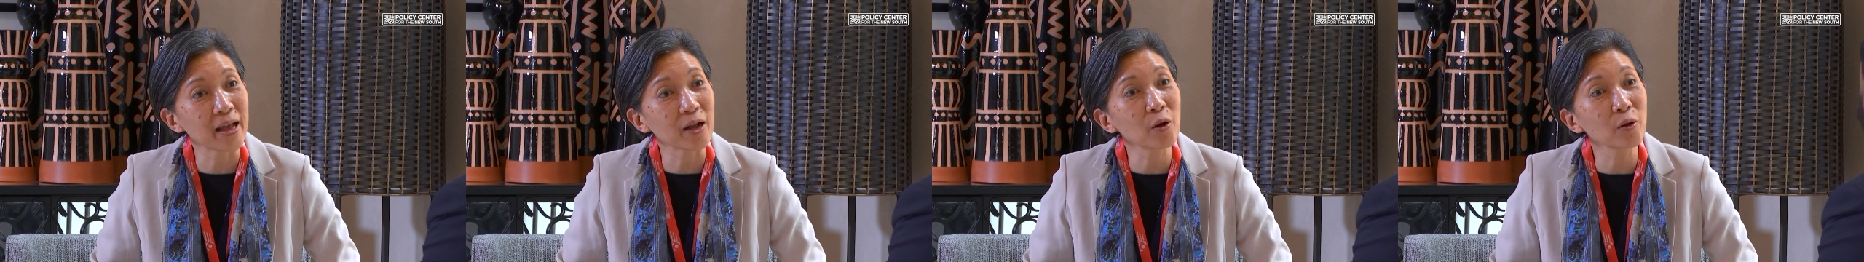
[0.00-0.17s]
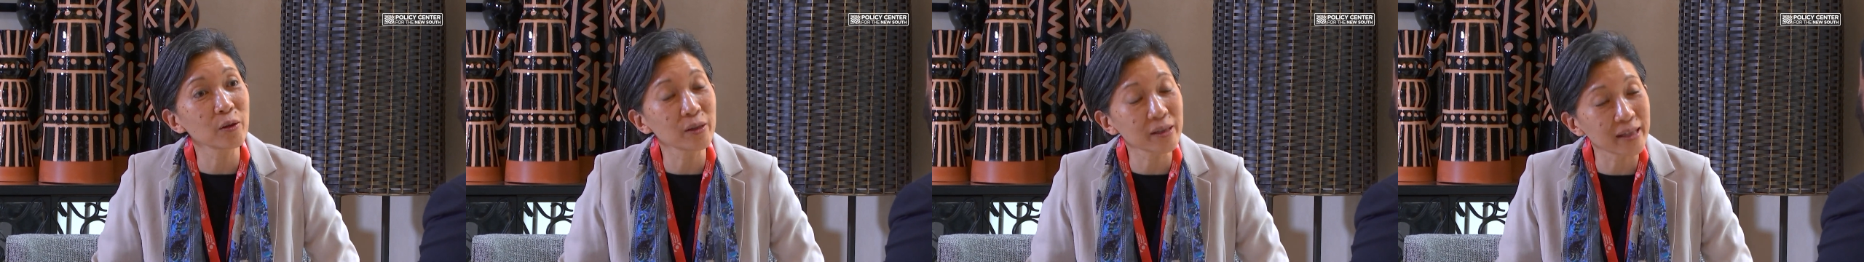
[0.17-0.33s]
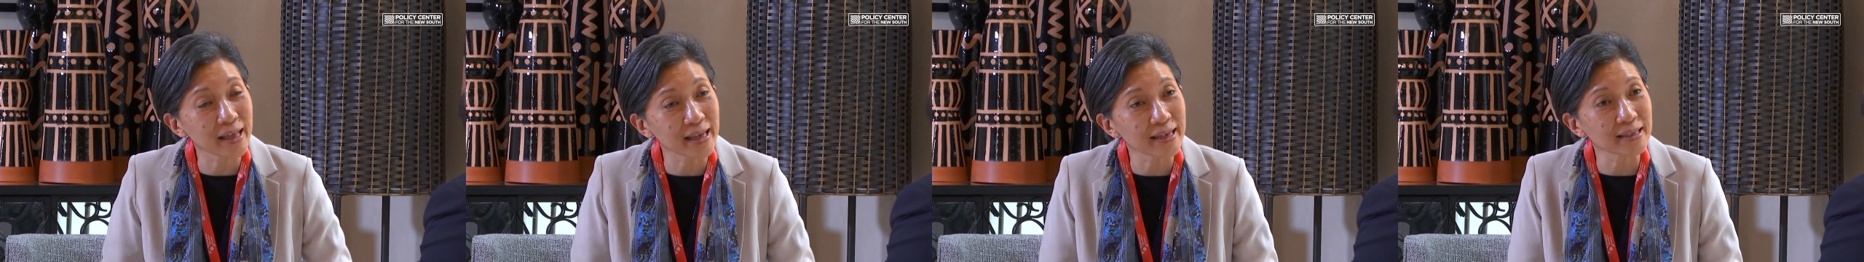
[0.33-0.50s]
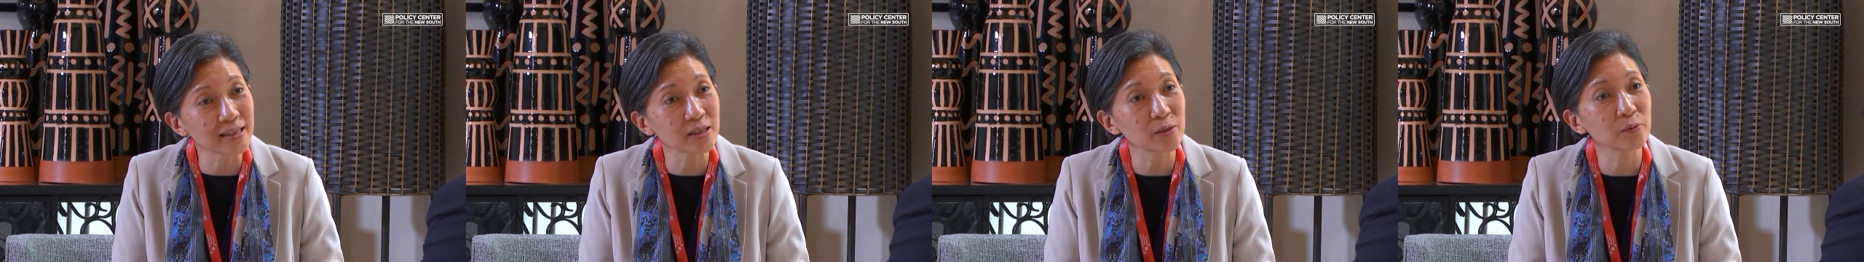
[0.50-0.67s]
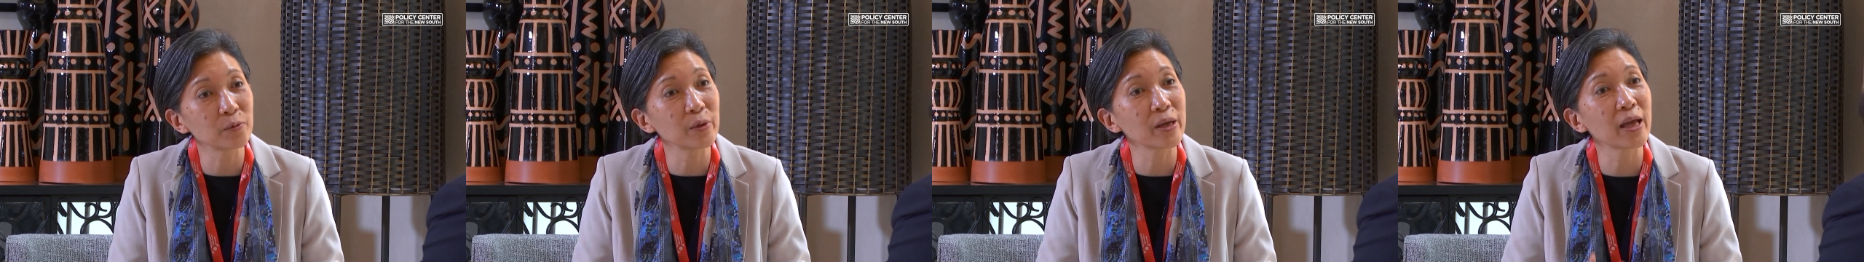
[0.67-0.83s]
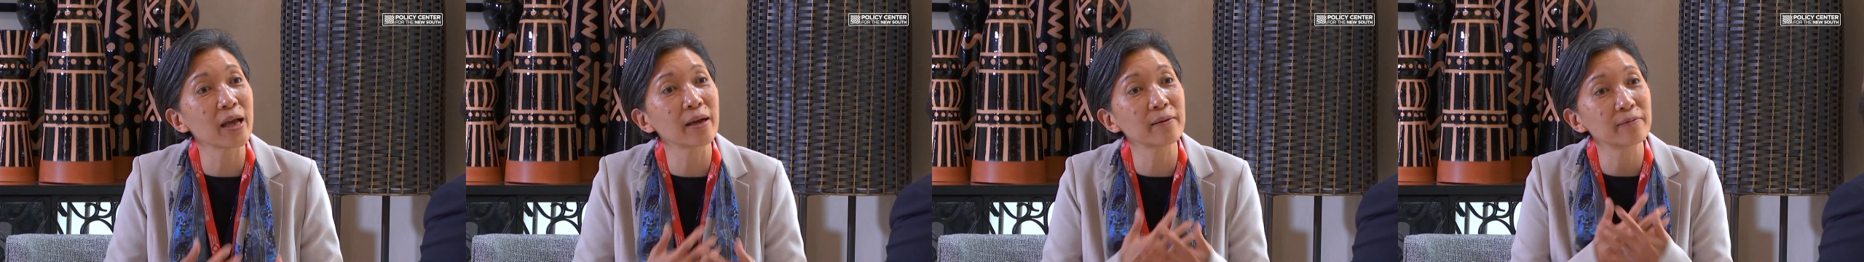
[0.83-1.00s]
context,
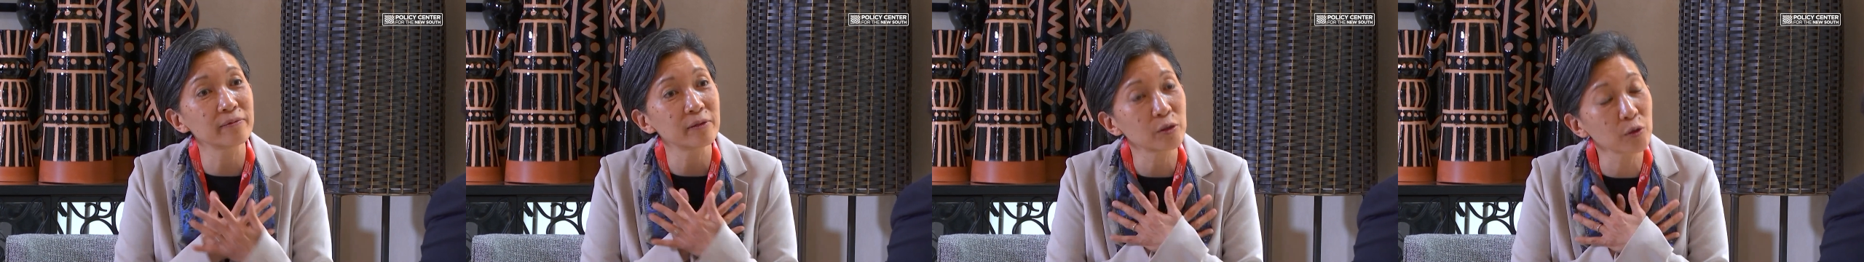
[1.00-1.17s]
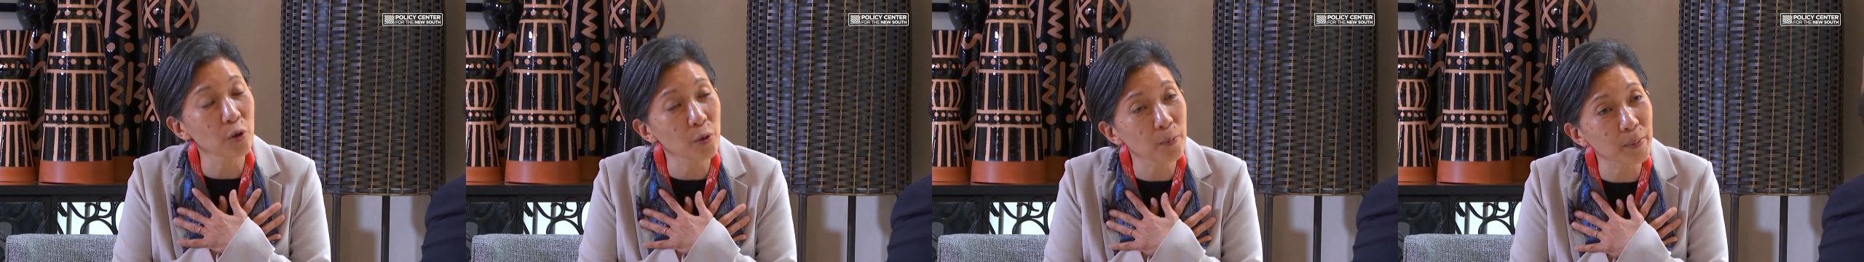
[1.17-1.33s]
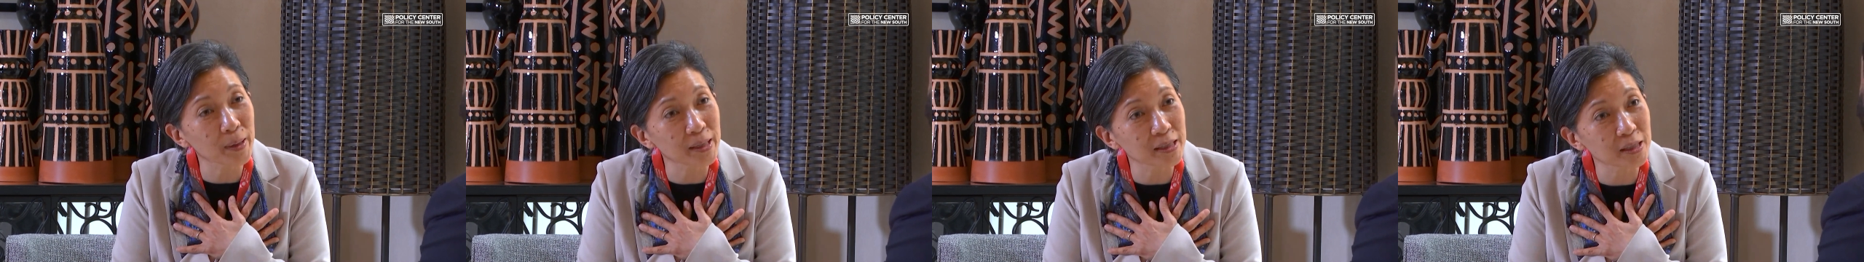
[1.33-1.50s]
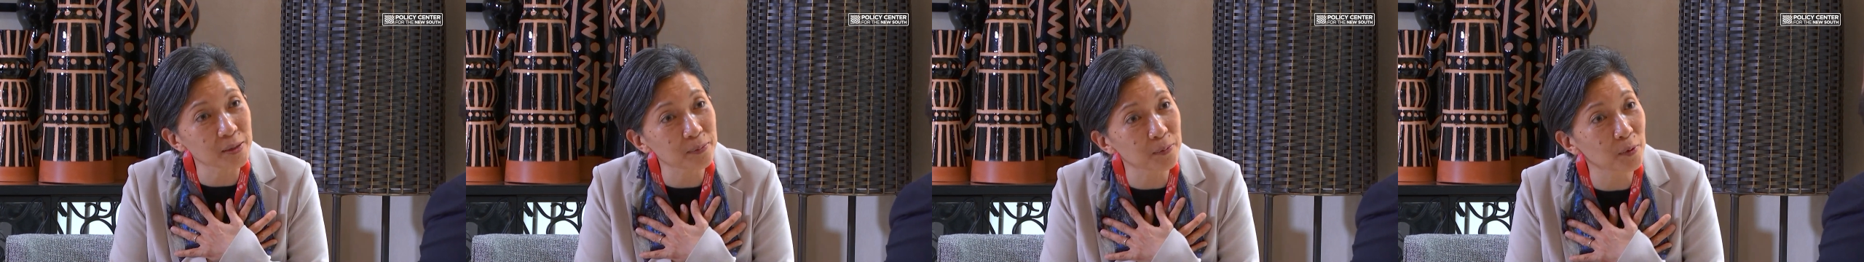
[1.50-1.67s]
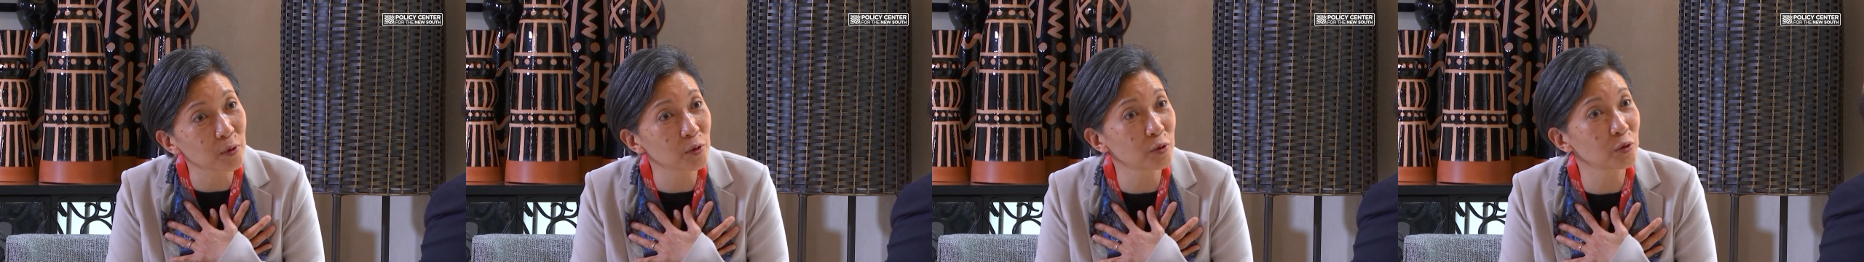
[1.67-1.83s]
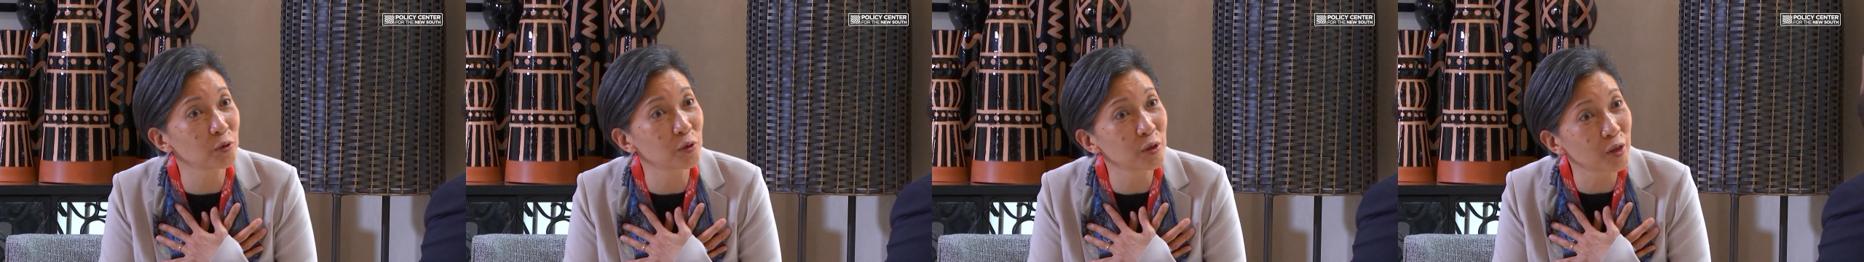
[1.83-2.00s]
we have so much
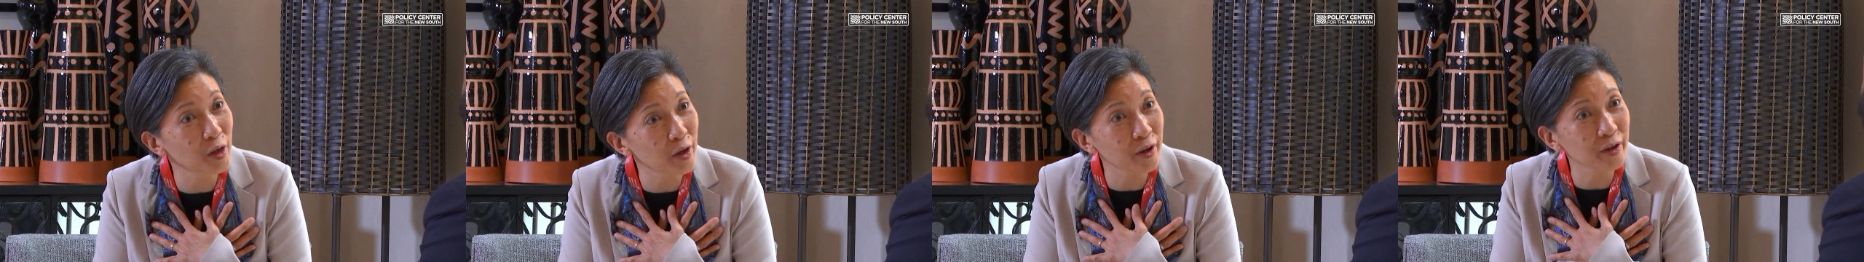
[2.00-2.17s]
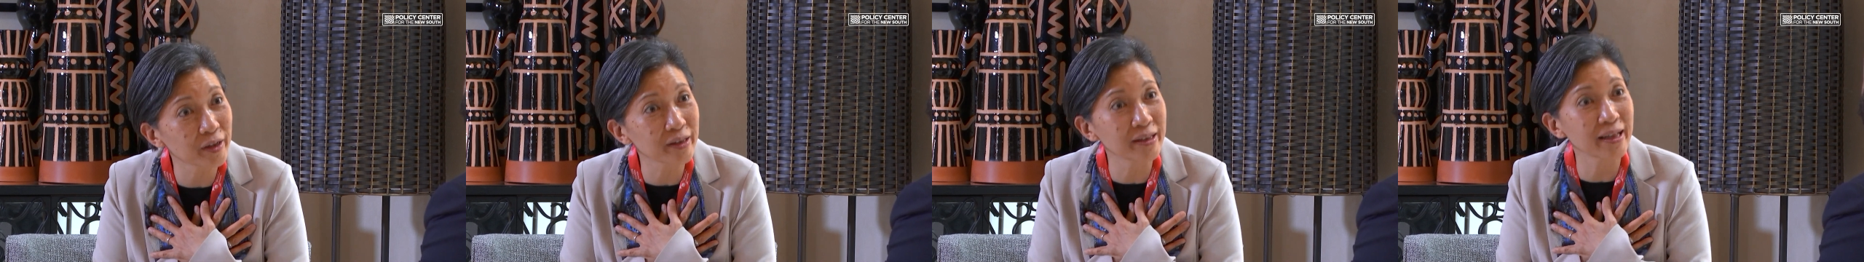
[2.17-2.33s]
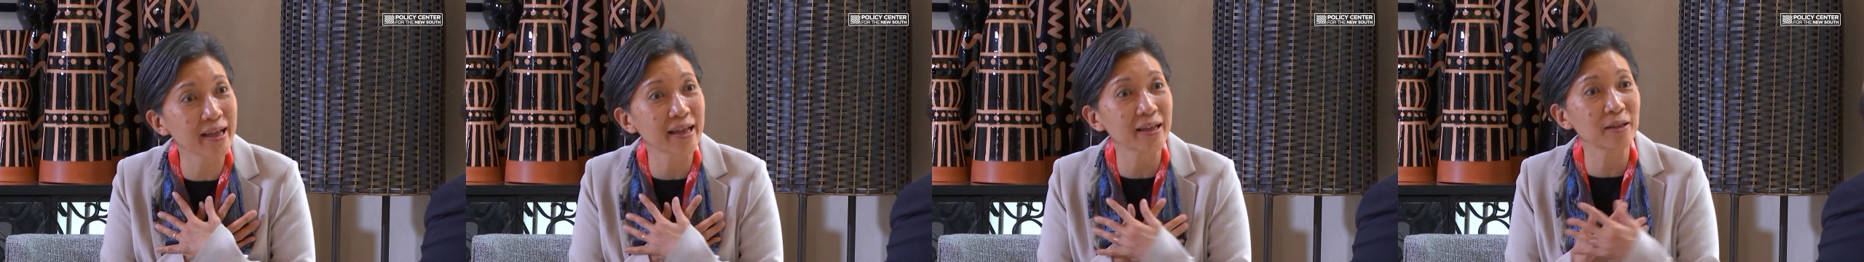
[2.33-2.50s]
more to learn,